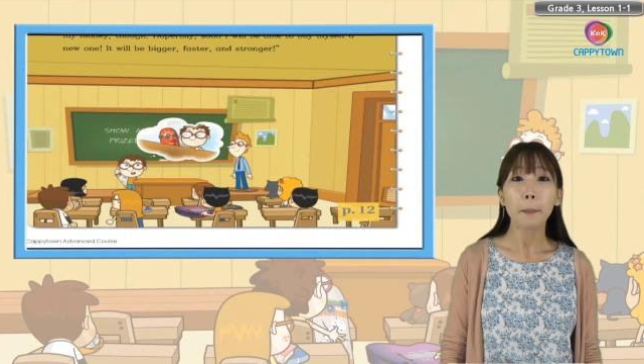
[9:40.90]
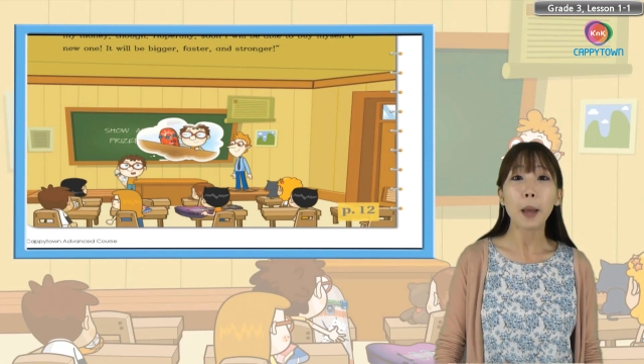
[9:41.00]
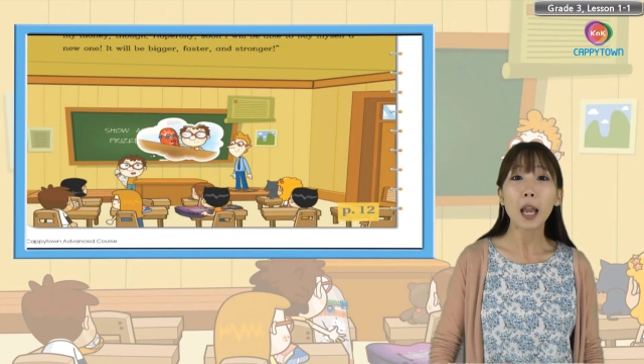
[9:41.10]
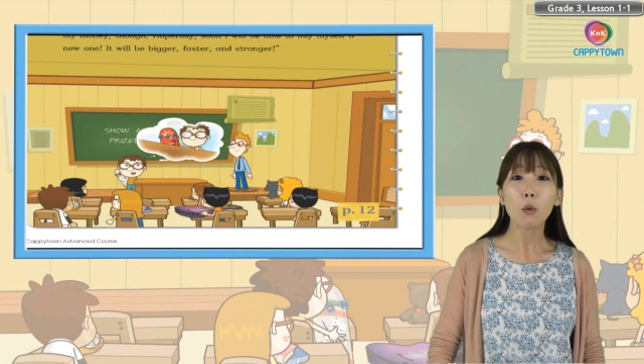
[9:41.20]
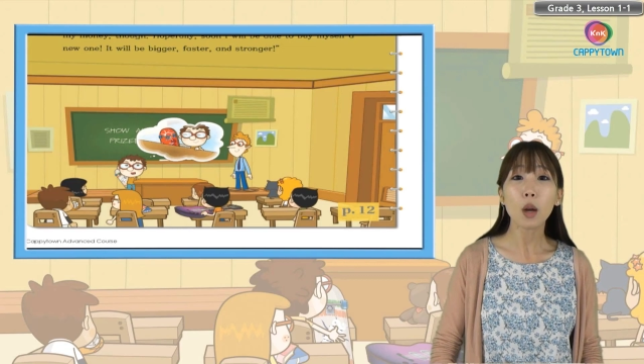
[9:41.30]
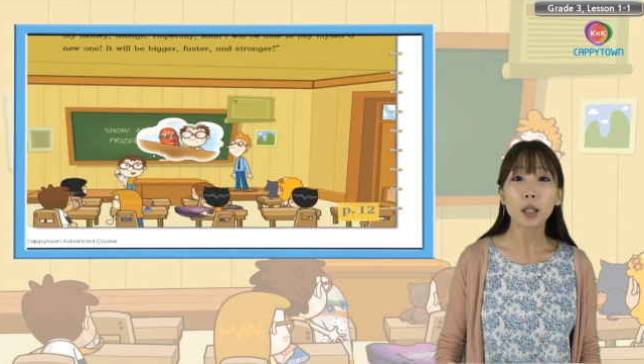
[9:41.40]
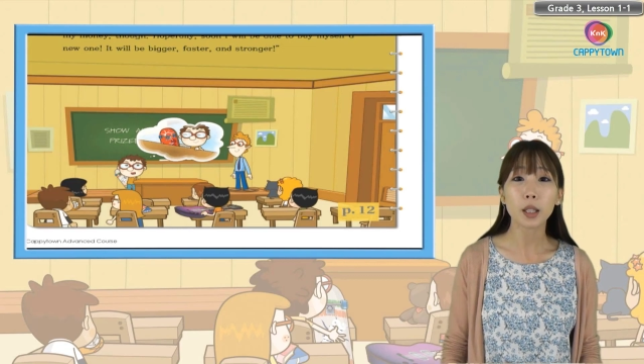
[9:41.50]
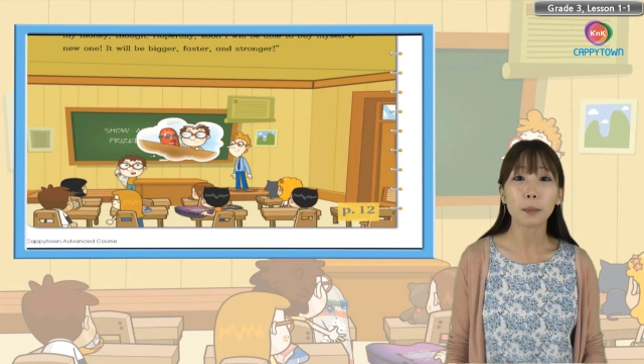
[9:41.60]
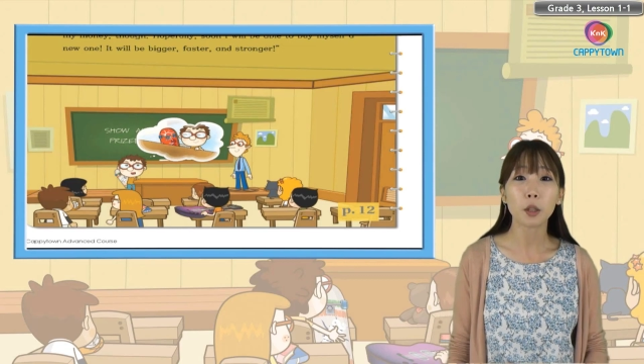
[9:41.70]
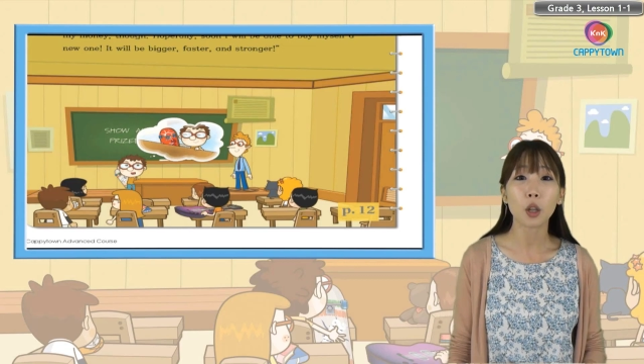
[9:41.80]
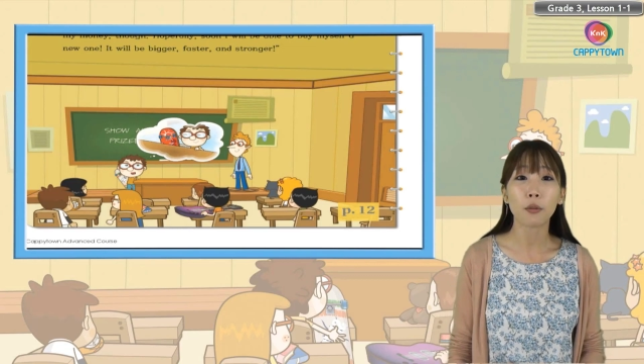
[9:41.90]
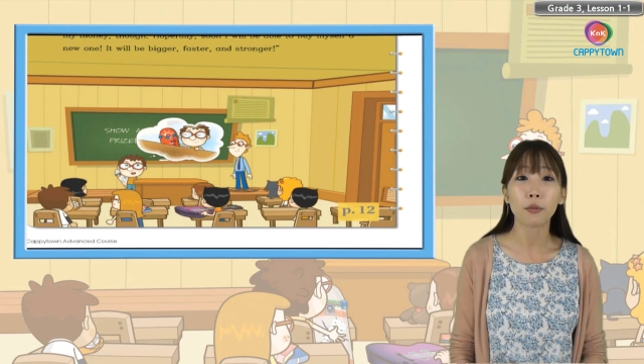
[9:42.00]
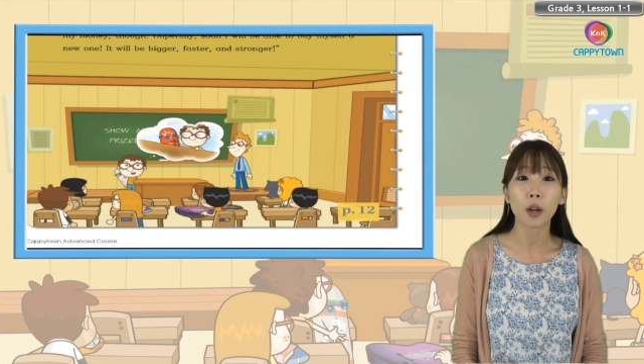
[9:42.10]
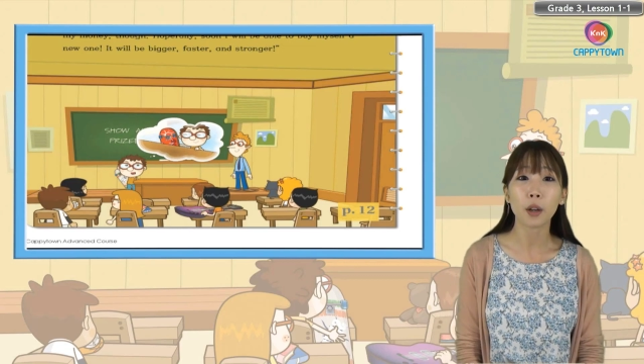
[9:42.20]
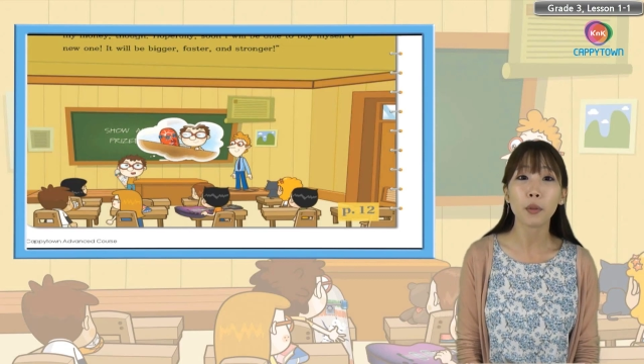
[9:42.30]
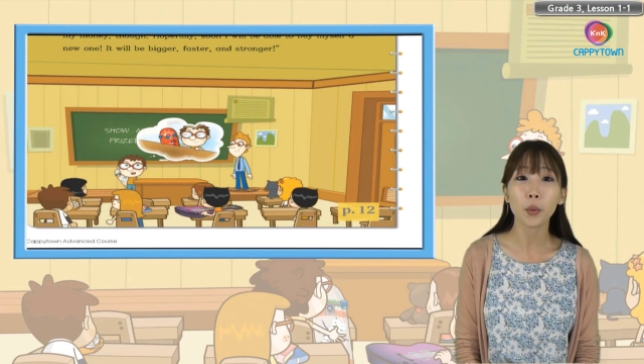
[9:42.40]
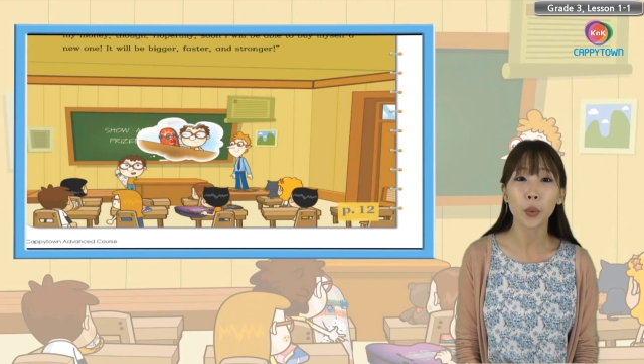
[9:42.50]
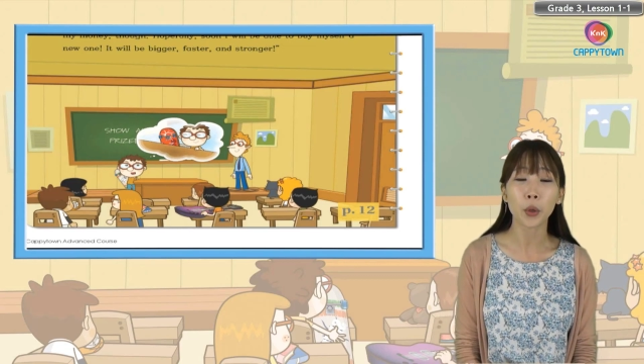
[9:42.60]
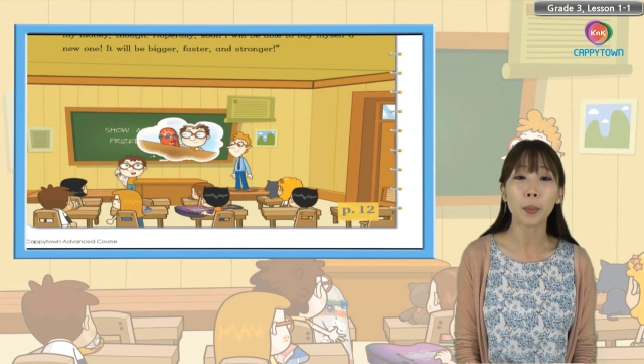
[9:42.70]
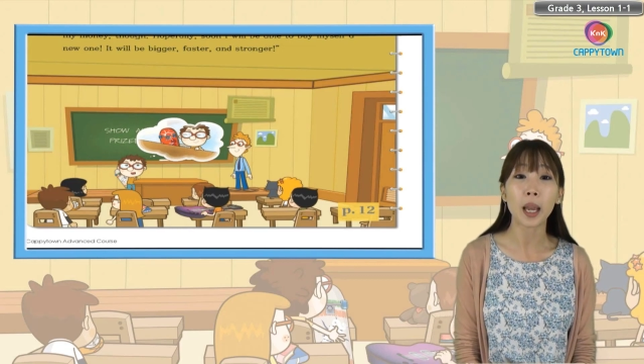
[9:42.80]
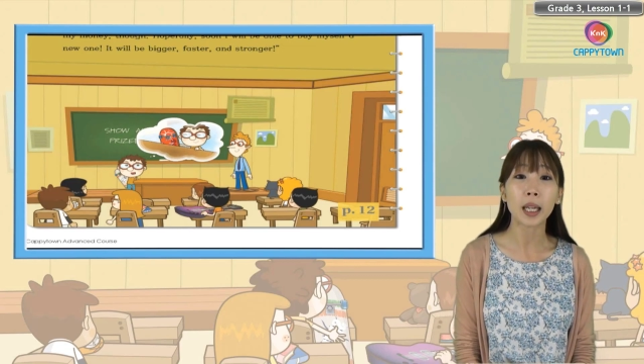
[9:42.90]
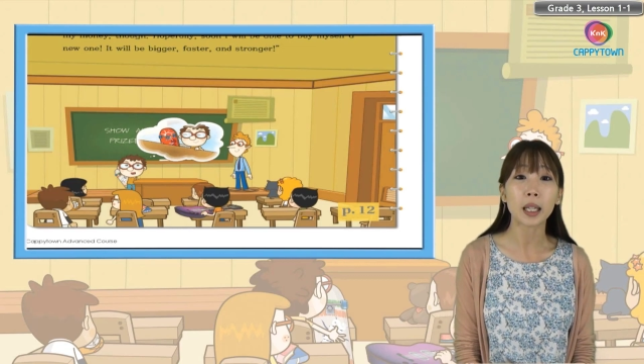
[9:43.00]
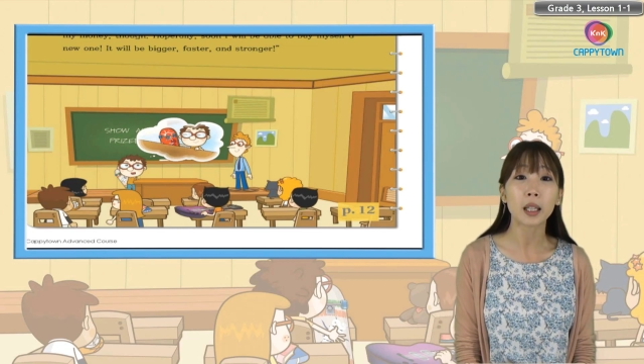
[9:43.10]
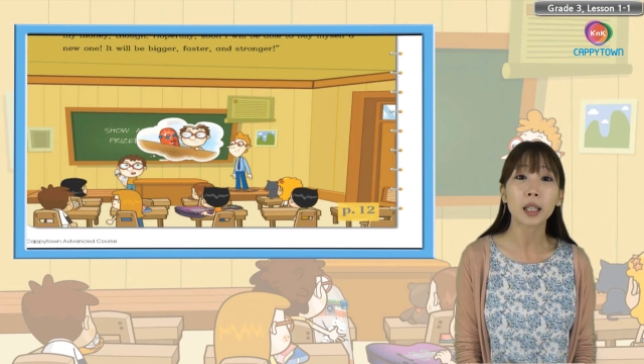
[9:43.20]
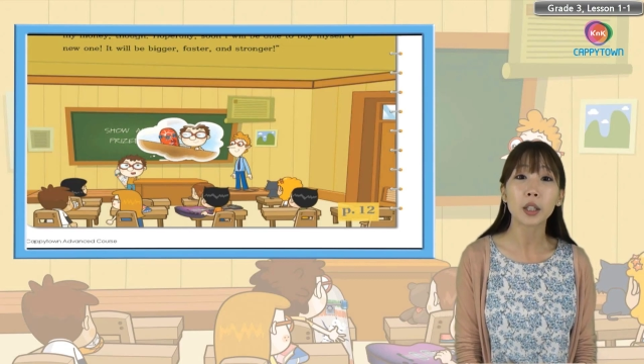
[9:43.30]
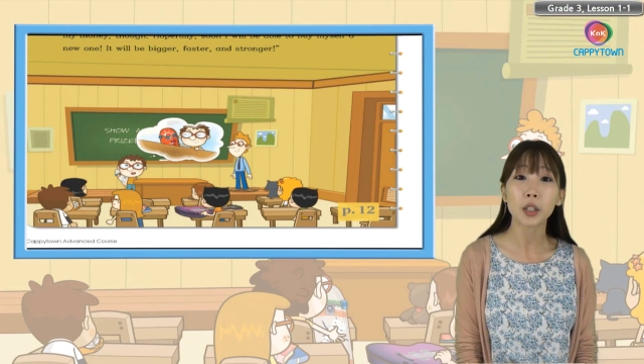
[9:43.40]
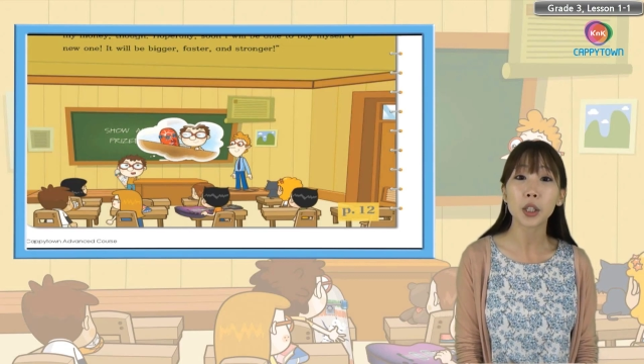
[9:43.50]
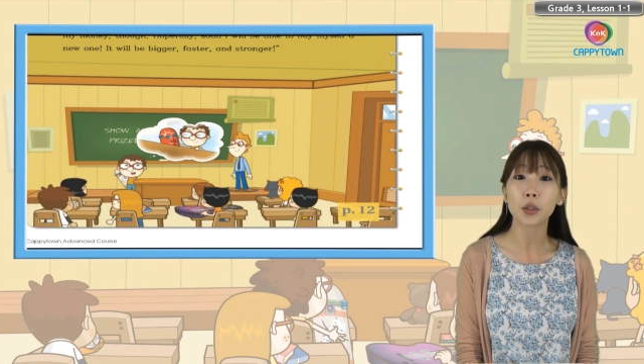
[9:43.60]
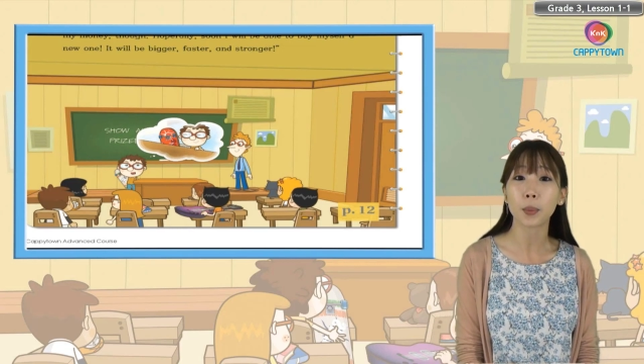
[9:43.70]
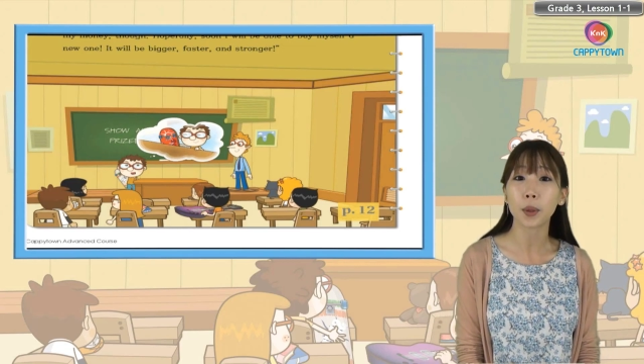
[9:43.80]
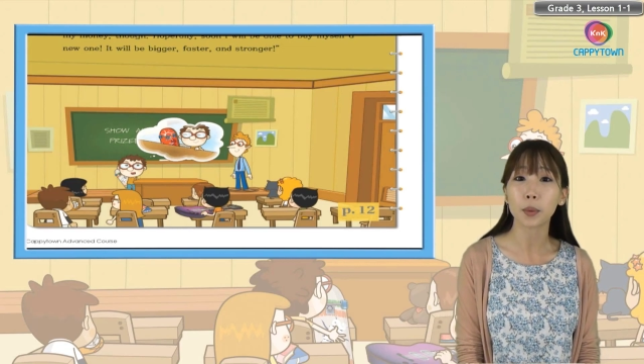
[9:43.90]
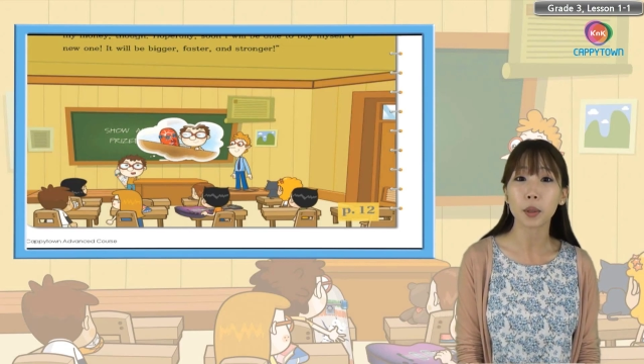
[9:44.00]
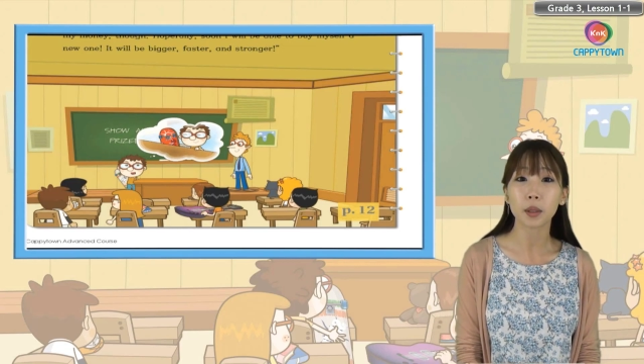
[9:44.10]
Ben walks up to the front of the room and he clears his throat.